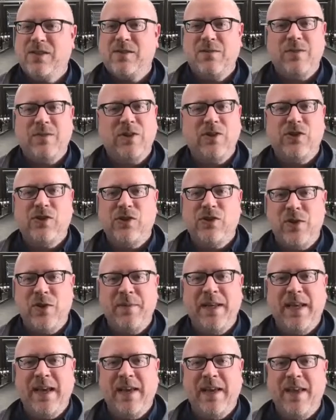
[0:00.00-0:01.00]
there's so
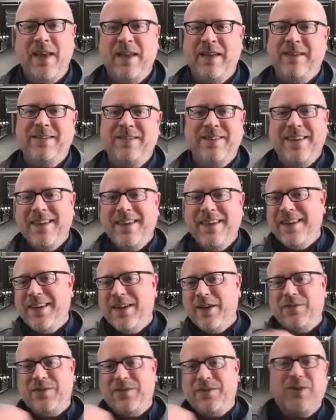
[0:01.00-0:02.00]
many, and then
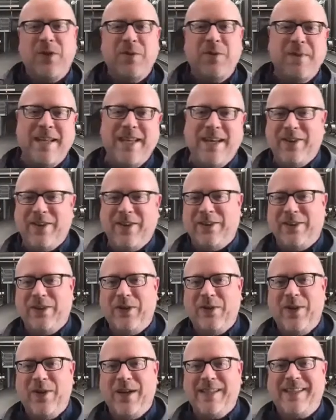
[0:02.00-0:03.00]
so many other
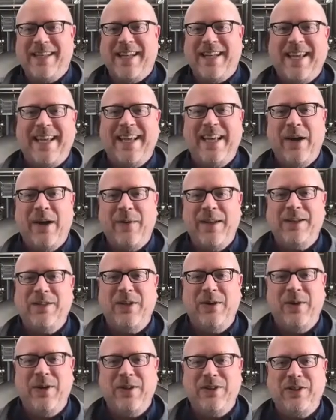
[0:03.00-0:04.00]
little ones that I could go
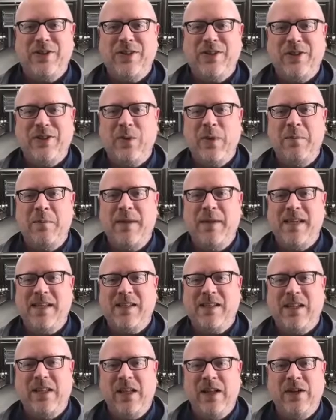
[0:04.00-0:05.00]
into on Twin
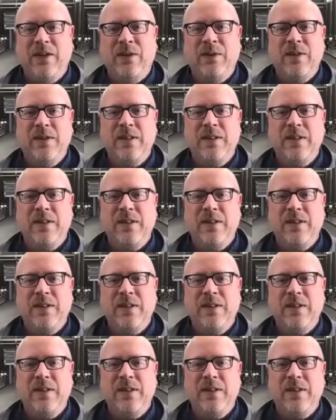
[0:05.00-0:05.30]
Peaks alone.